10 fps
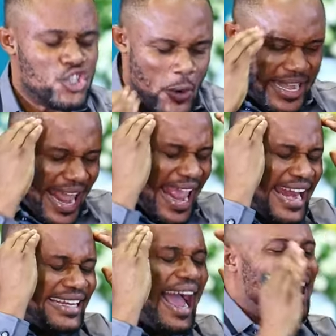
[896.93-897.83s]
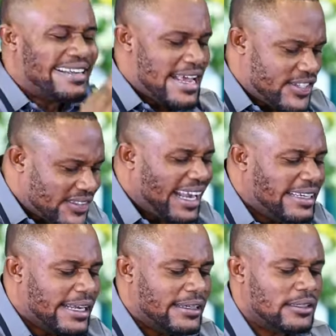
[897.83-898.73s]
You need
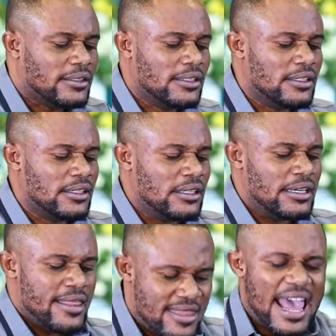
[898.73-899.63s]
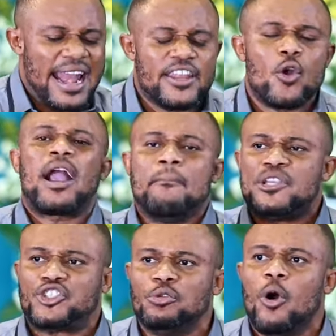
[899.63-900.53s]
understanding then you
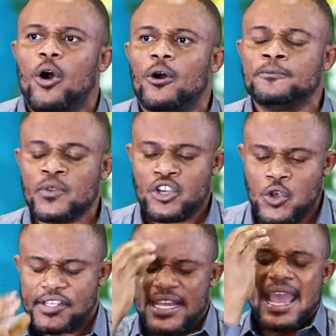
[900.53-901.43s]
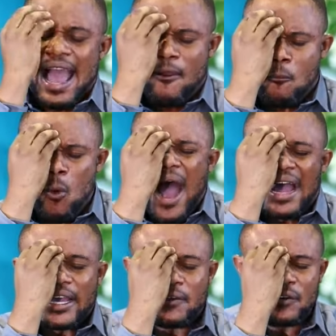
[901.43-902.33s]
can be sure. You see a
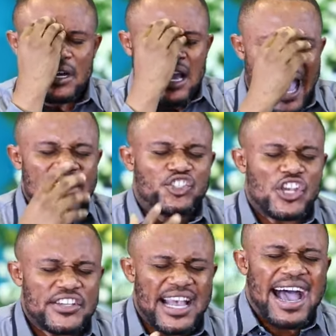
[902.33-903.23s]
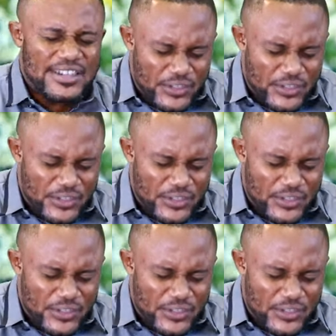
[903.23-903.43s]
wife and she's